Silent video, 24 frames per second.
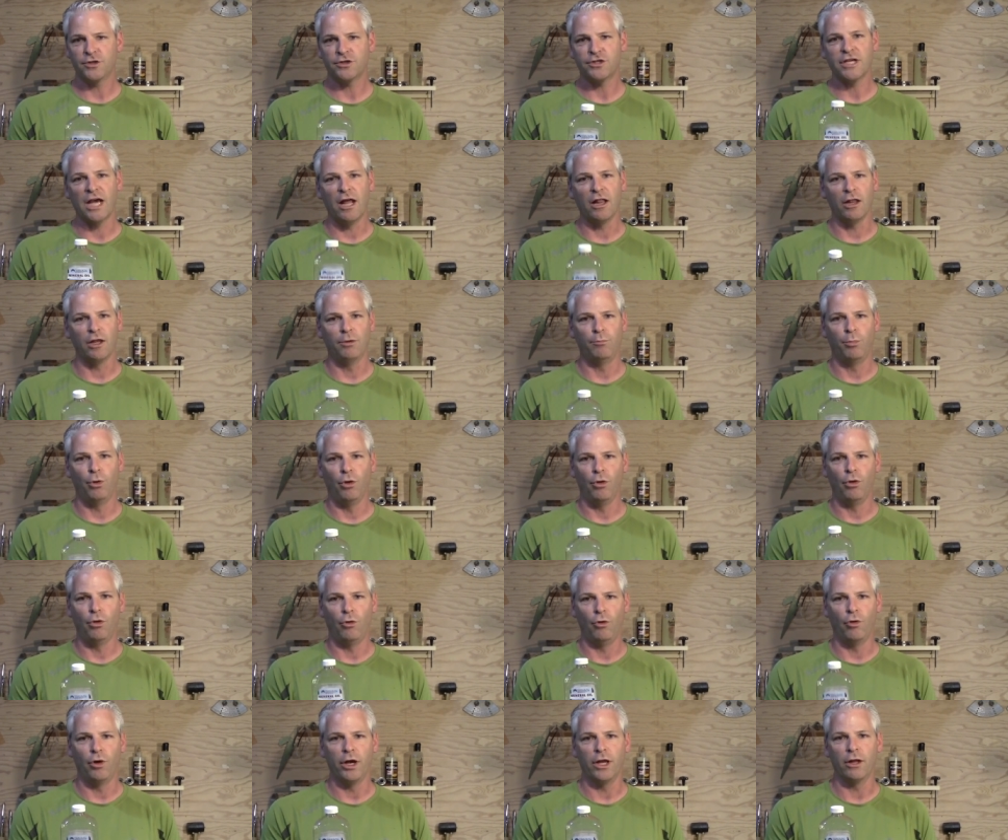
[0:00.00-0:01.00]
salad
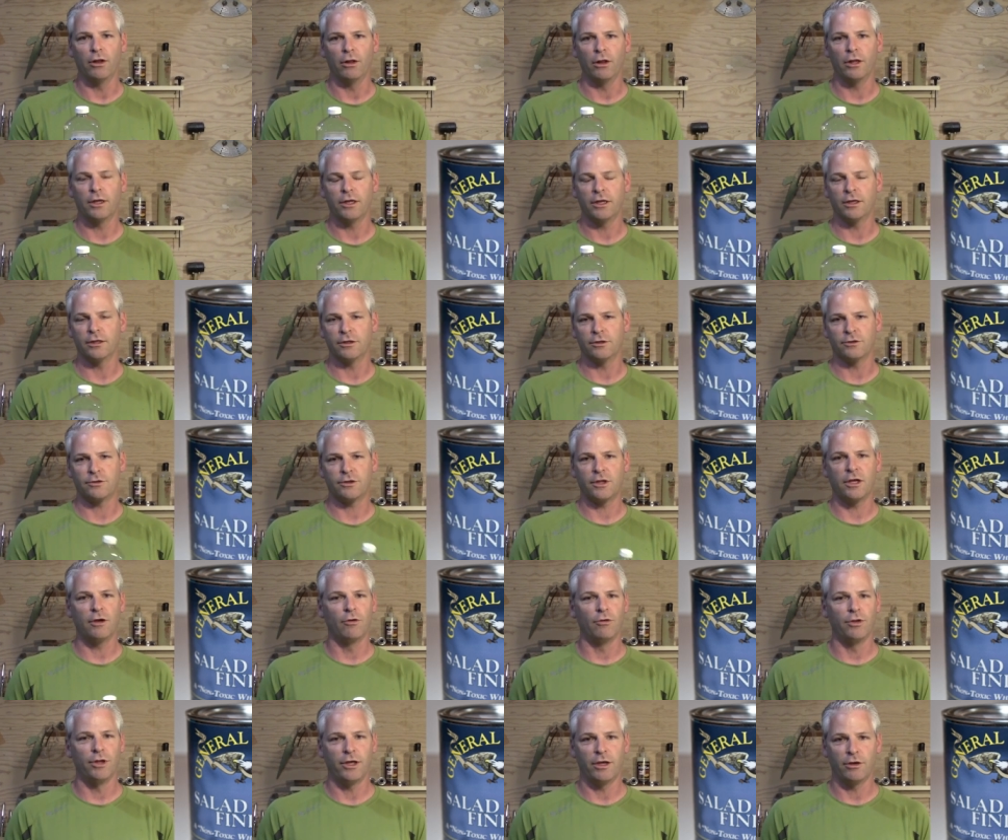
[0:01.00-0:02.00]
bowl oil is
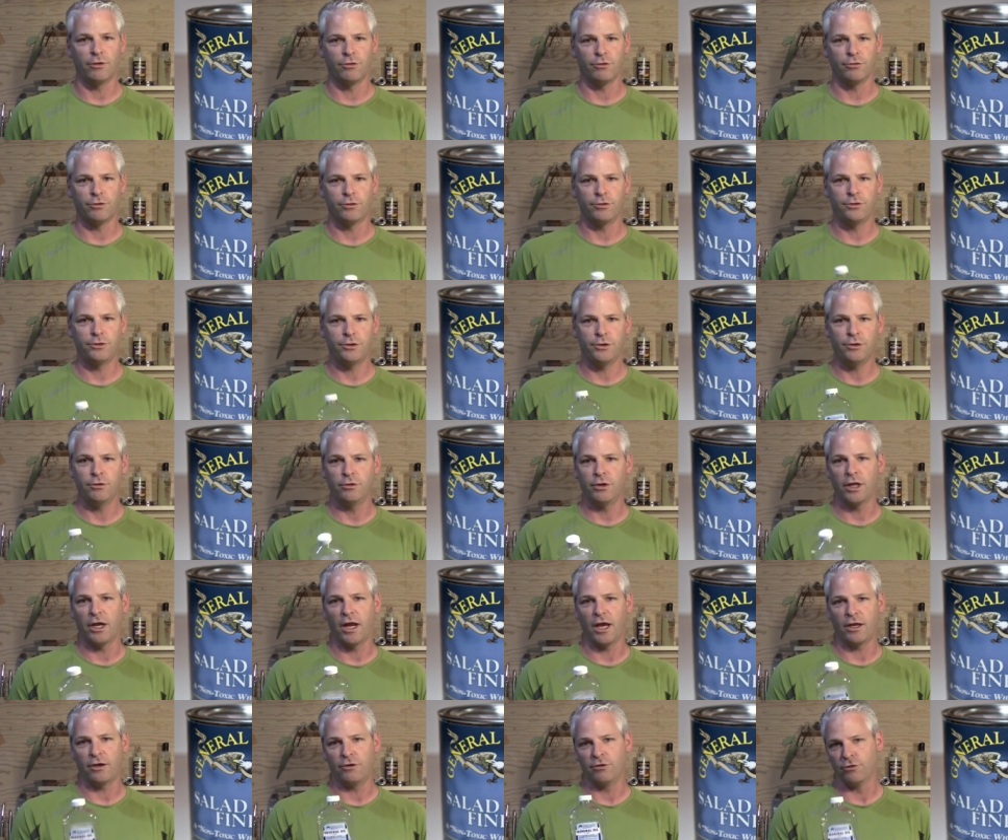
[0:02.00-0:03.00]
the only other two
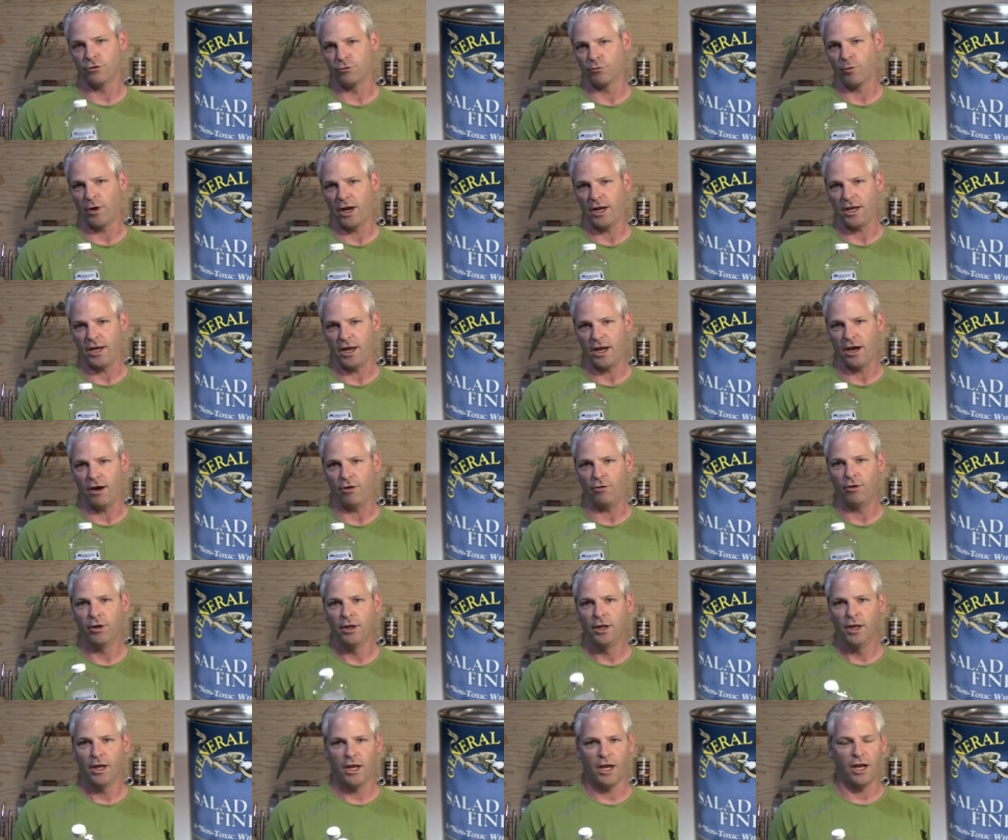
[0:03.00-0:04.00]
that that I use right now.